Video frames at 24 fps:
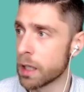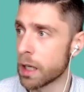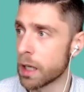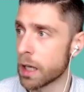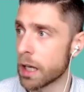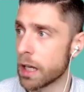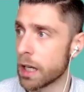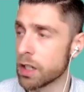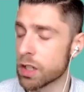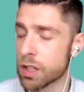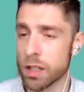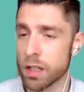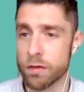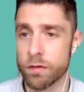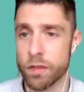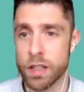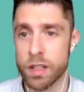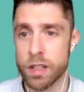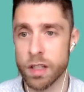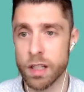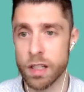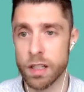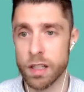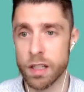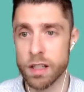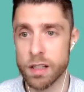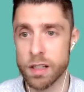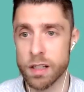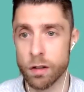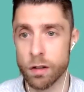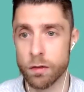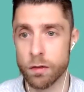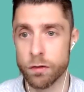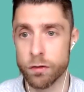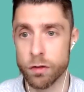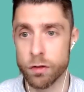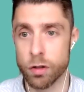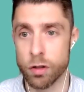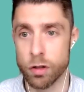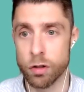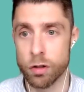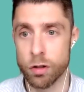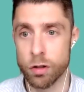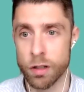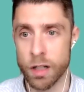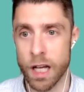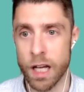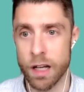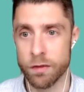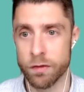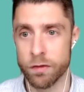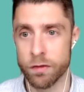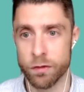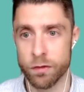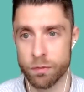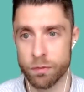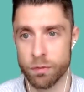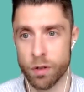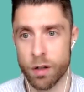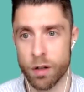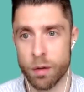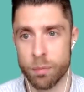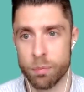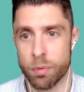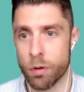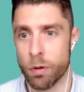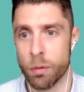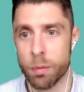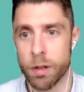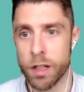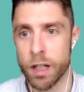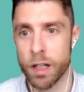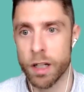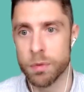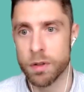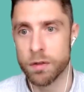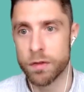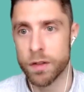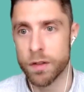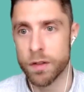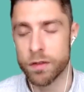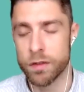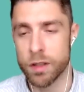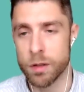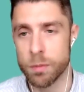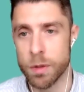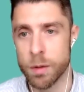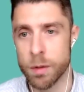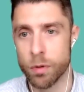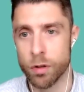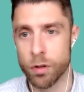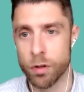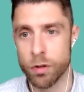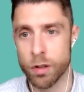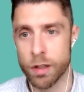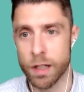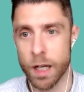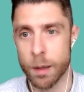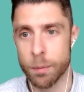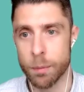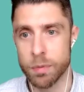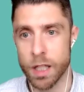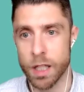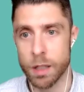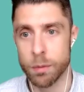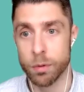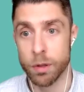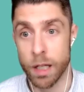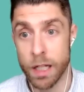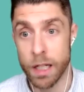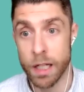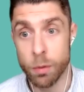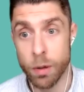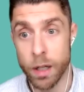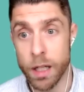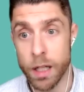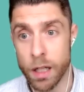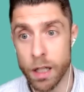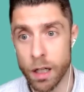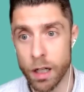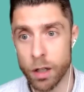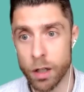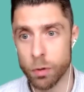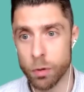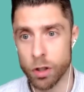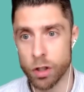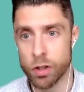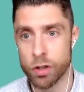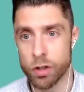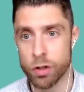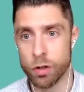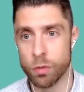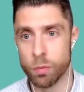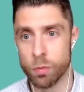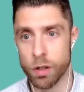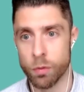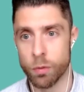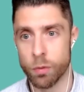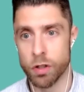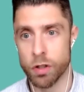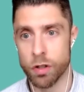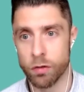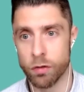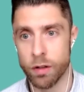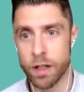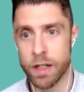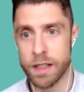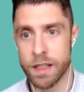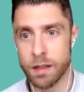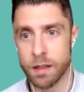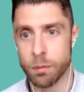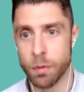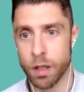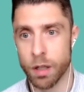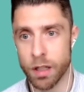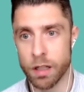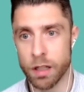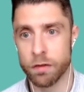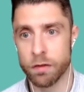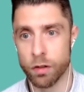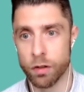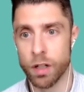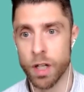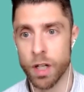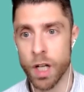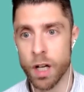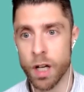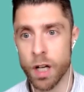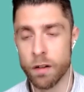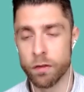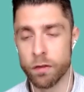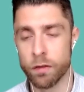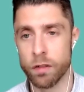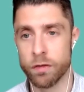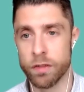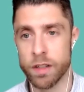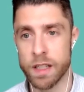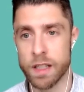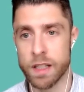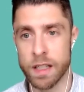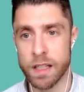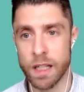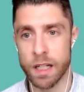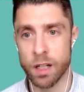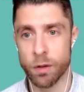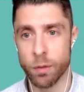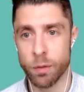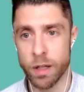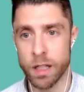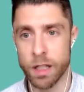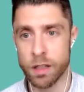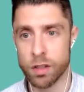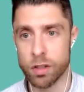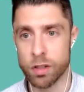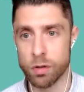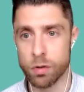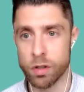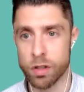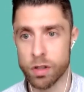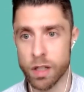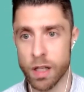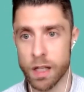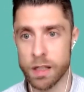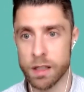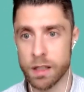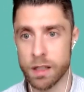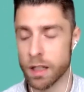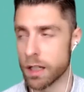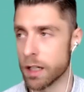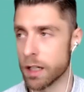angel investing in itself, you can have probably up to 50 people on your cap table anyway, I would assume, when you're raising money for a VC anyway. And as you said,